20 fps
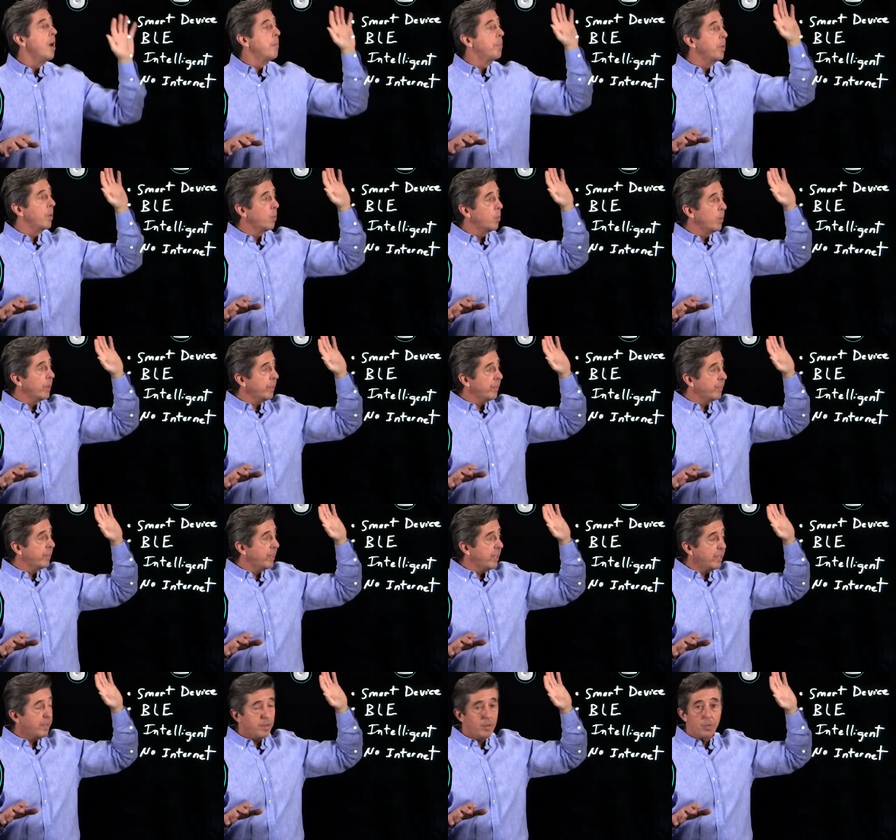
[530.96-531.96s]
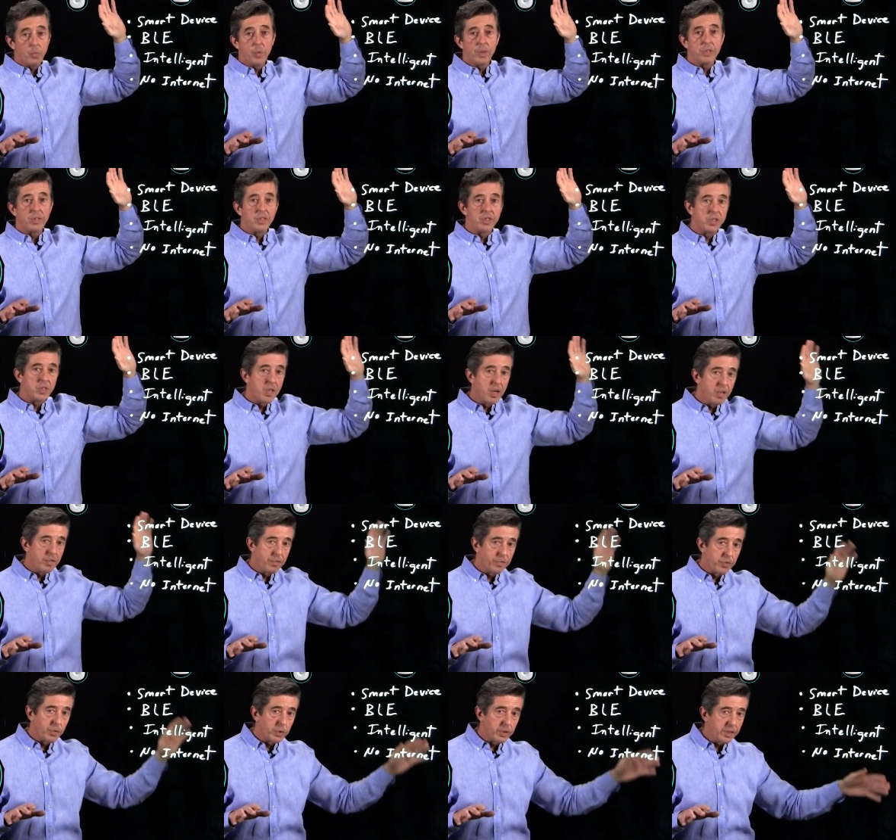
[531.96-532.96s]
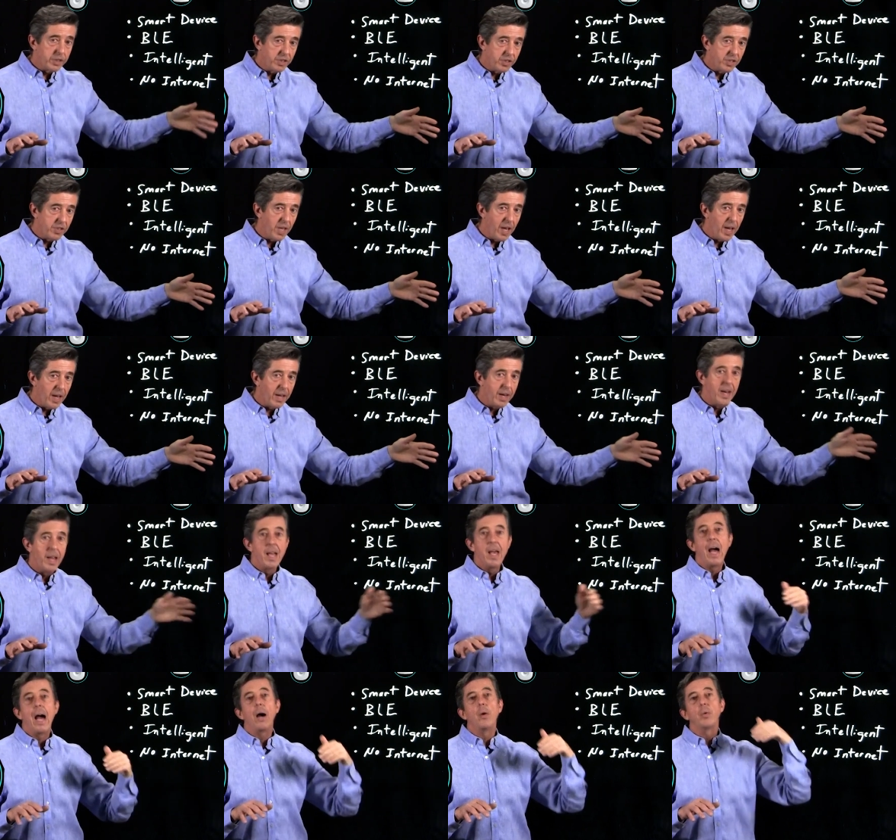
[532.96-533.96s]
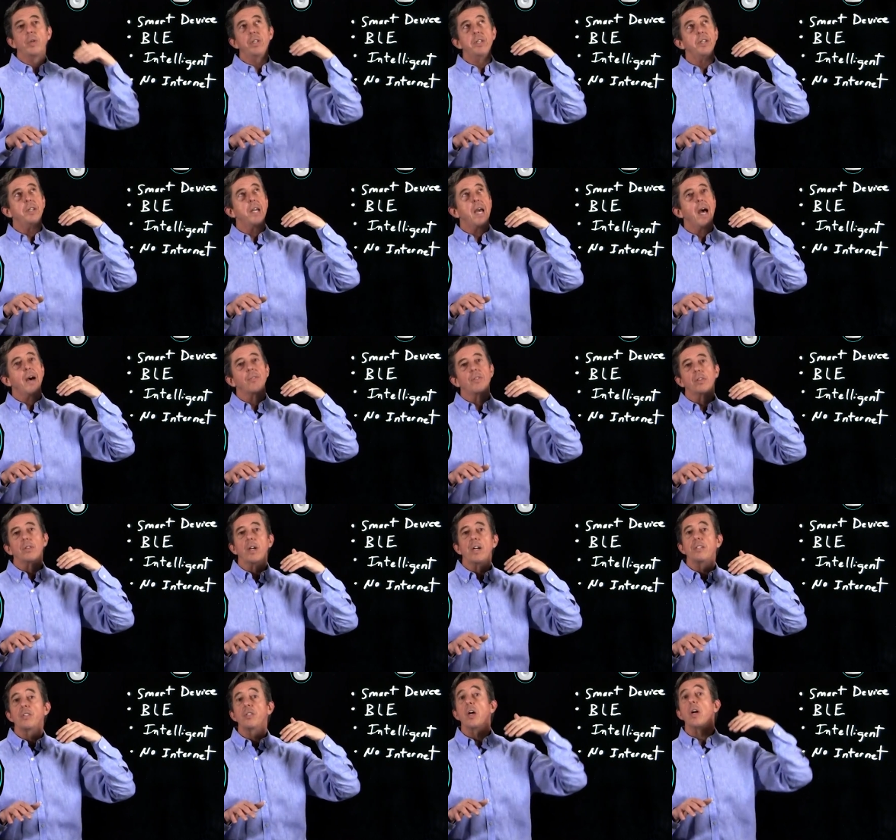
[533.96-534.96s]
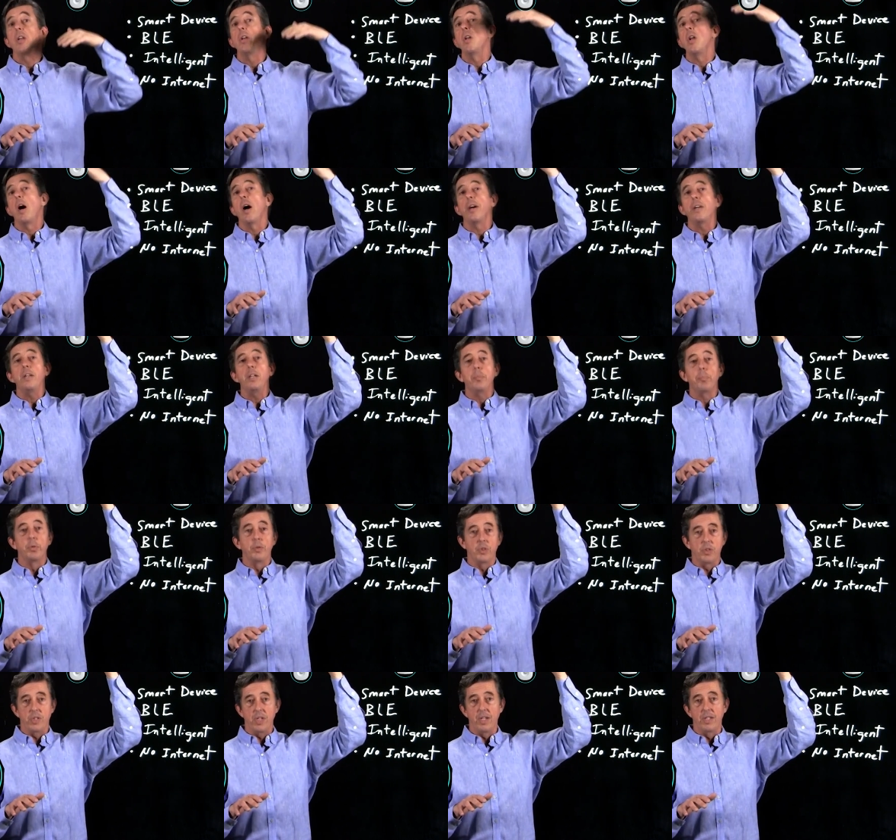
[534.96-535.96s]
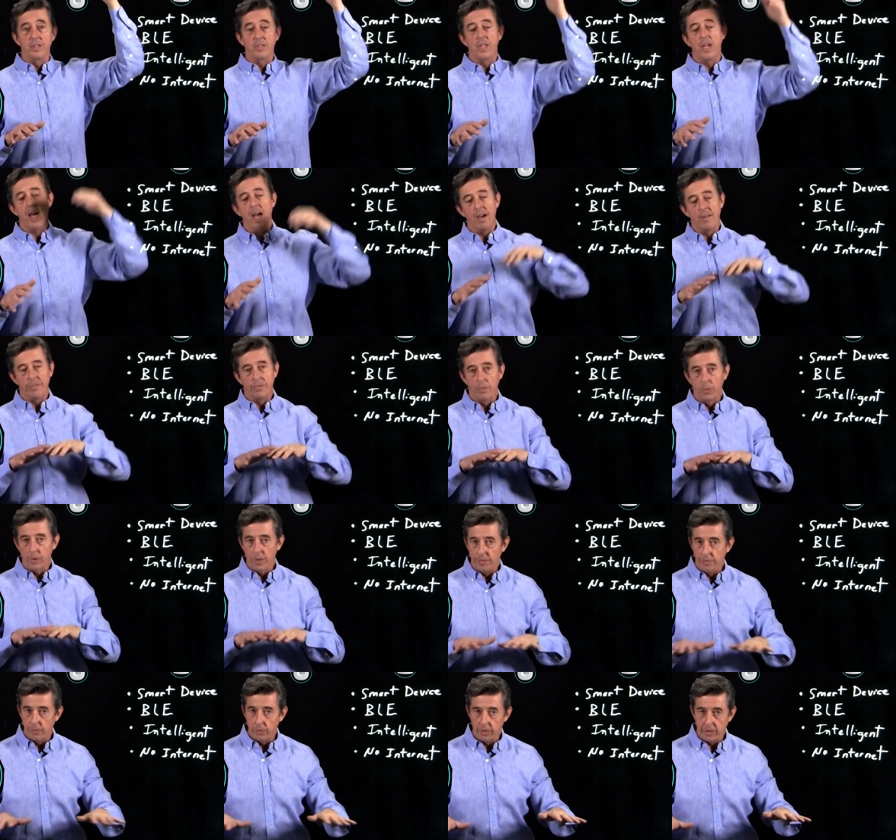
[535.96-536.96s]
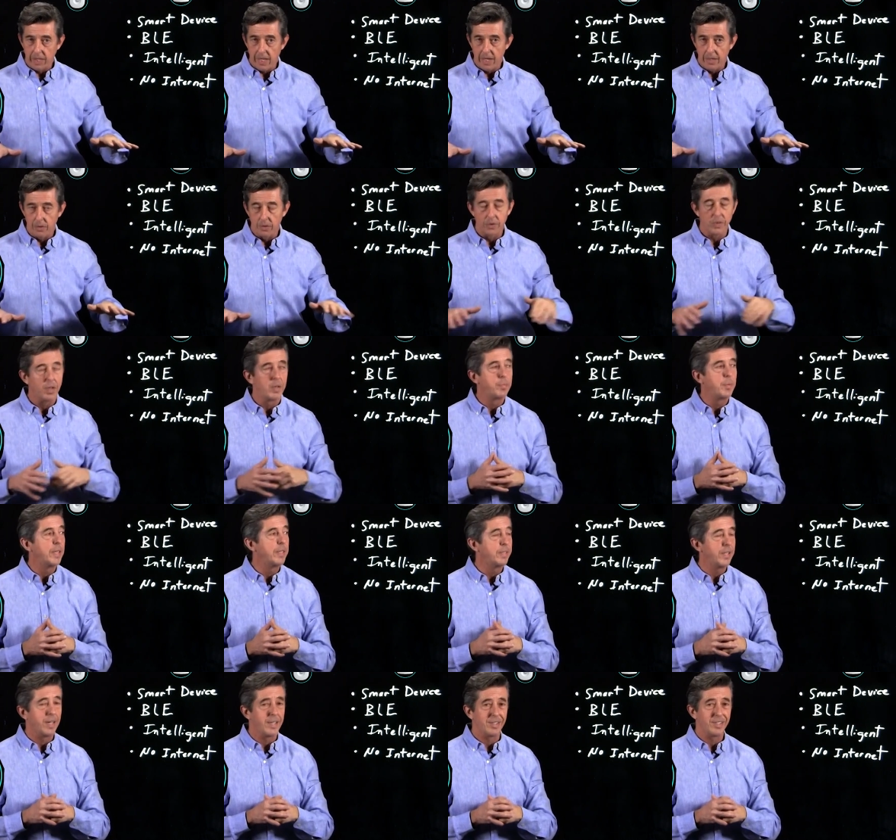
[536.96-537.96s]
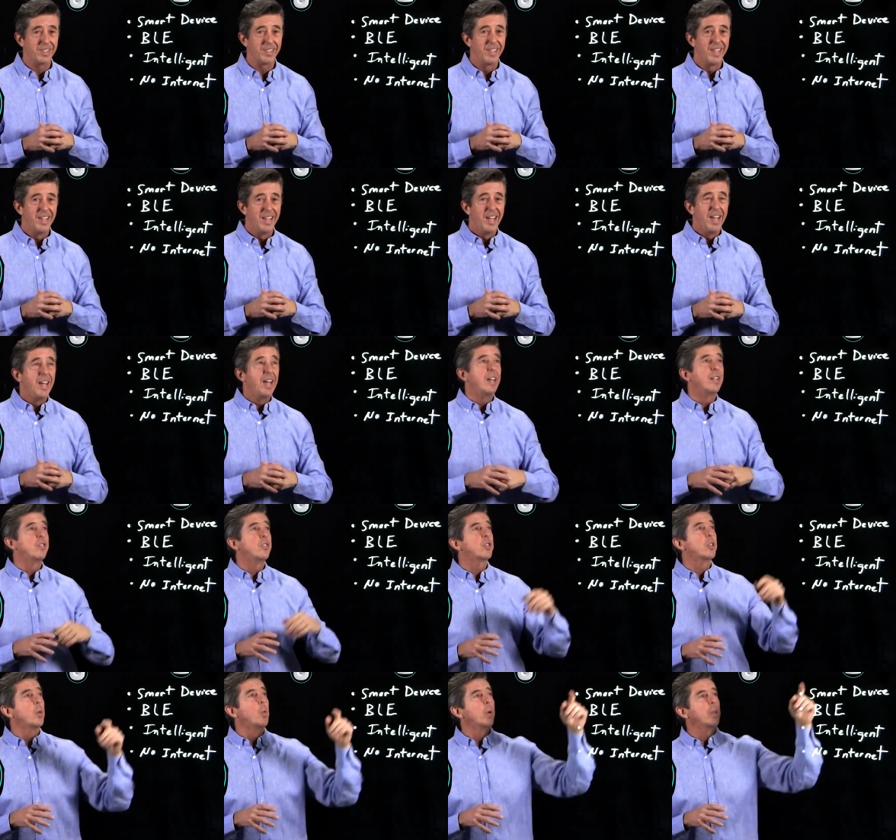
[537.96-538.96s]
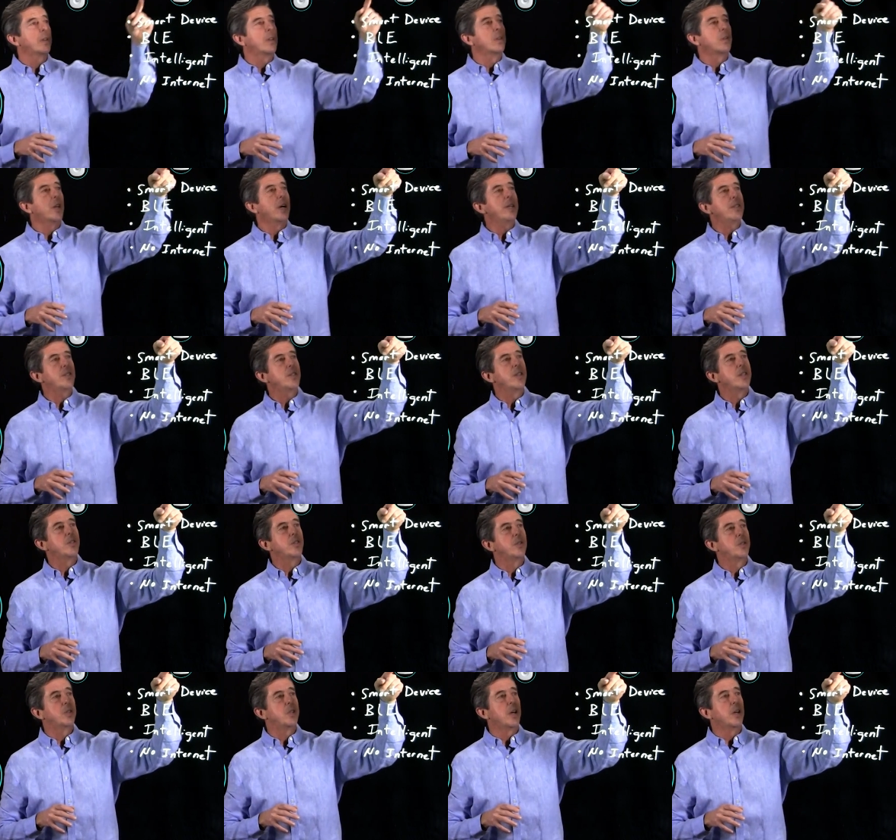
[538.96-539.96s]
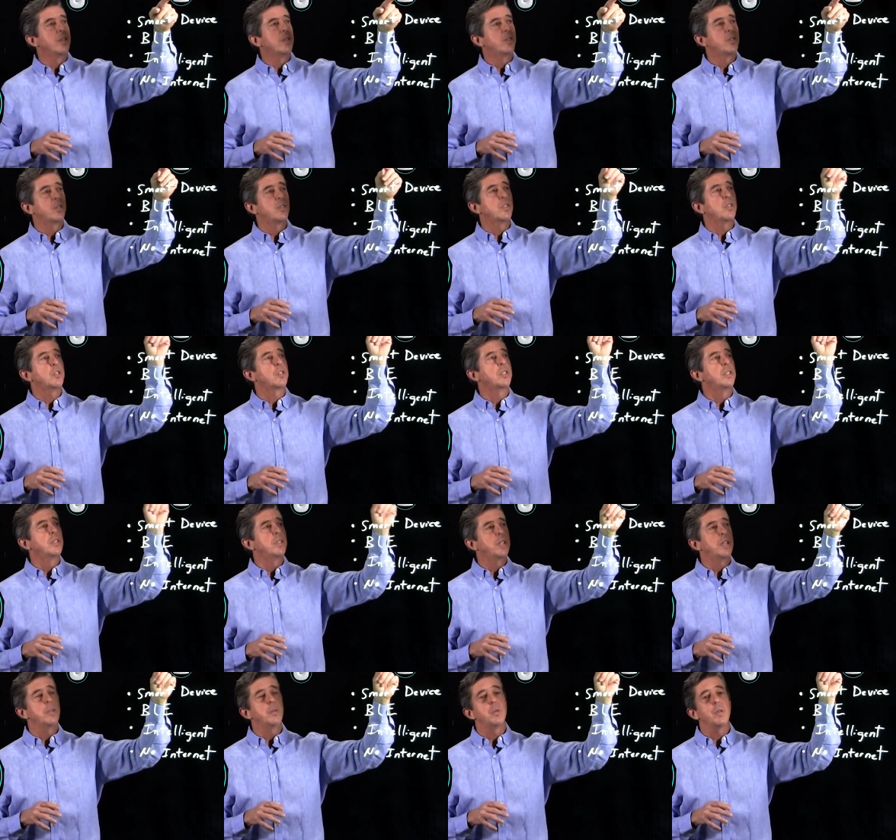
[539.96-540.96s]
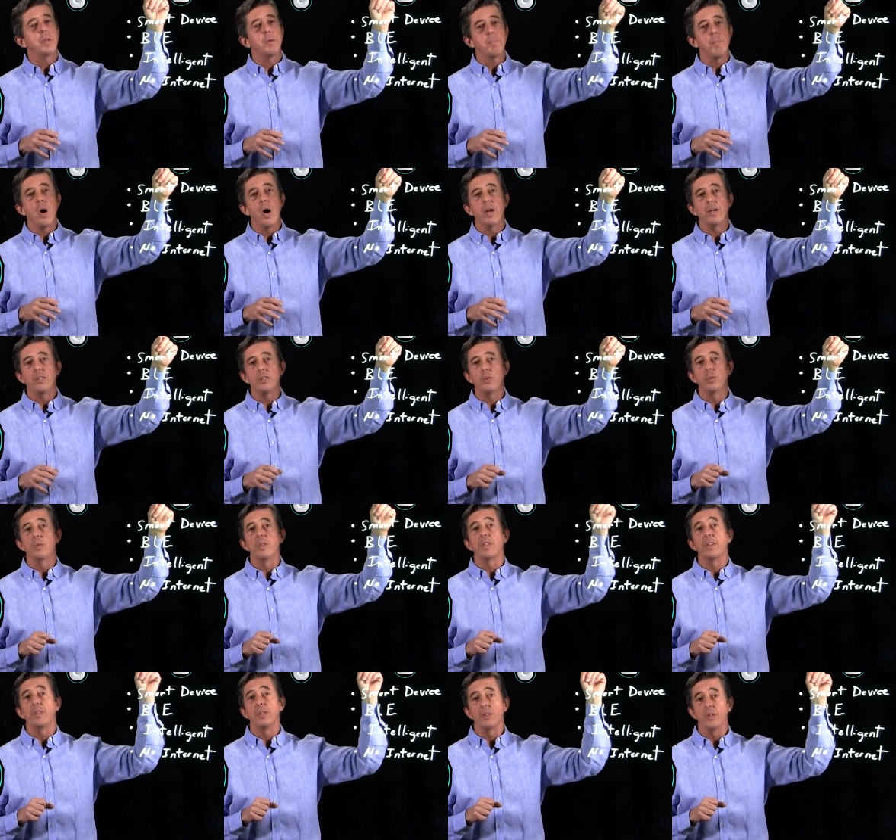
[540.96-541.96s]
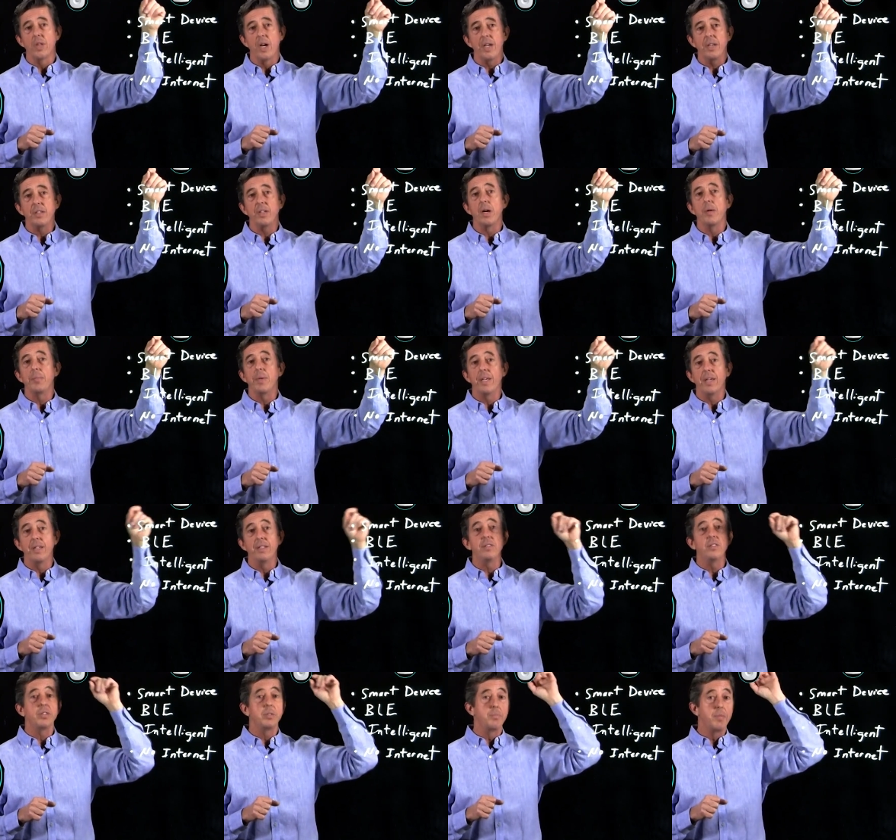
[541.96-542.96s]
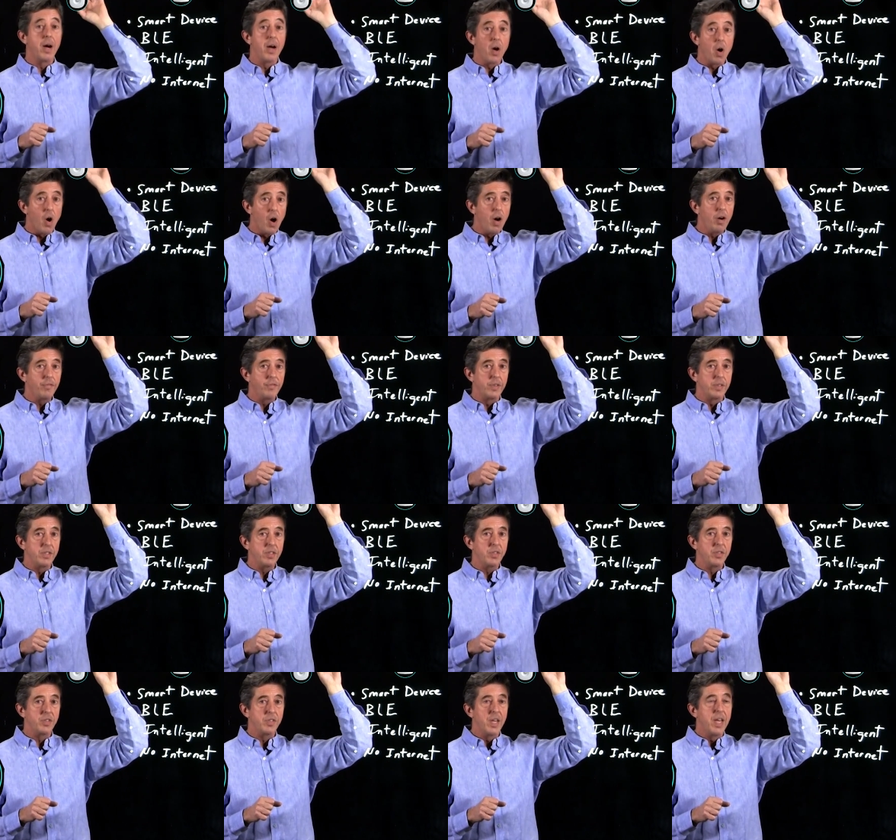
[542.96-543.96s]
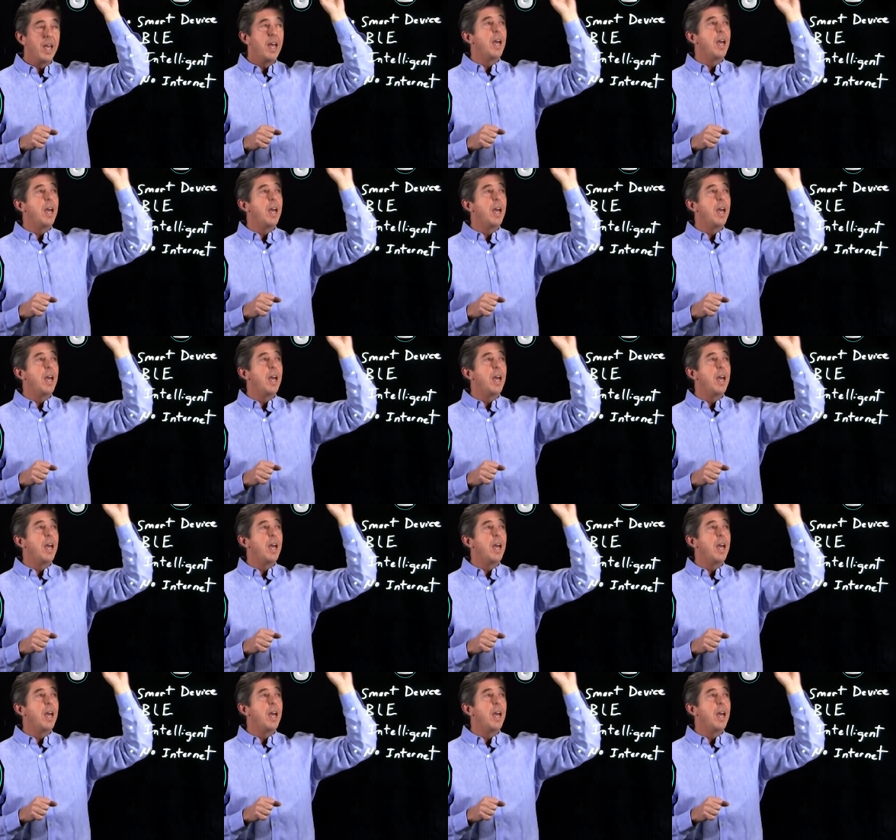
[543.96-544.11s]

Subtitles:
But with the sun fully set, I would need to have the lights on 90% to have 40-foot candles on my desk. And so what the light sensor does is it's continually monitoring the light coming into my office